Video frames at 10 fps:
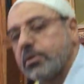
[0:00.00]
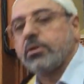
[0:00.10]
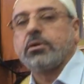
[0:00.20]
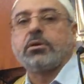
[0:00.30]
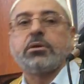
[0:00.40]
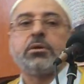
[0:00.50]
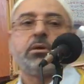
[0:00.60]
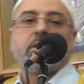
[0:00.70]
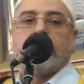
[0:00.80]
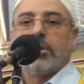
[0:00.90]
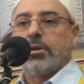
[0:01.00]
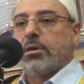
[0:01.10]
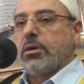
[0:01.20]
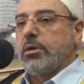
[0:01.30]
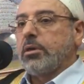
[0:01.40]

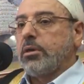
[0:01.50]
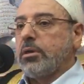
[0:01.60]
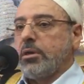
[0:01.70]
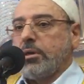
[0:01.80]
Nobody speaks.